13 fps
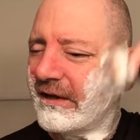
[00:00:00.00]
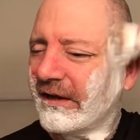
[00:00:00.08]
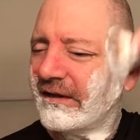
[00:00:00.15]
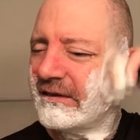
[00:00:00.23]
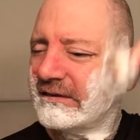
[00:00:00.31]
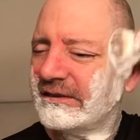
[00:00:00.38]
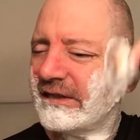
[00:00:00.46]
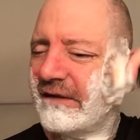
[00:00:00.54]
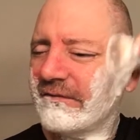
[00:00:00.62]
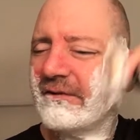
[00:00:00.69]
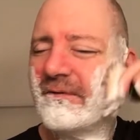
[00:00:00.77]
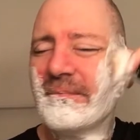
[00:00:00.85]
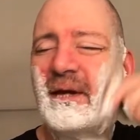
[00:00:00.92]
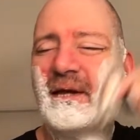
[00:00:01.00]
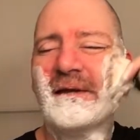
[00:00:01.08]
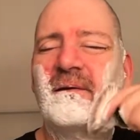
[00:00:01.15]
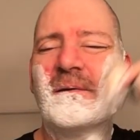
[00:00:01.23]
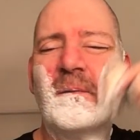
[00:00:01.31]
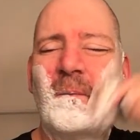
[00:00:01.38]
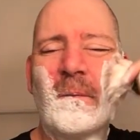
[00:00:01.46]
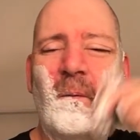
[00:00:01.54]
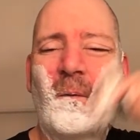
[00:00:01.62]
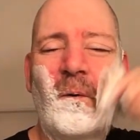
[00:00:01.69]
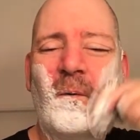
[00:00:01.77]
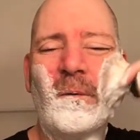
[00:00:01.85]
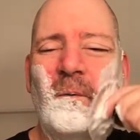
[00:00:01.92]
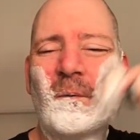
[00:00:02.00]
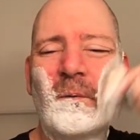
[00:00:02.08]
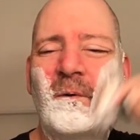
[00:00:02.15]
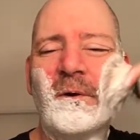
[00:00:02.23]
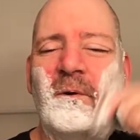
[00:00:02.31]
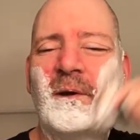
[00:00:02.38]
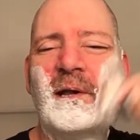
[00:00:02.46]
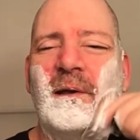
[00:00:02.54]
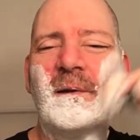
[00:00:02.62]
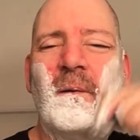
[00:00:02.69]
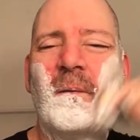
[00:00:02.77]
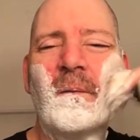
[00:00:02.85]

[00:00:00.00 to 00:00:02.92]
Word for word: Island Shaver's been doing it.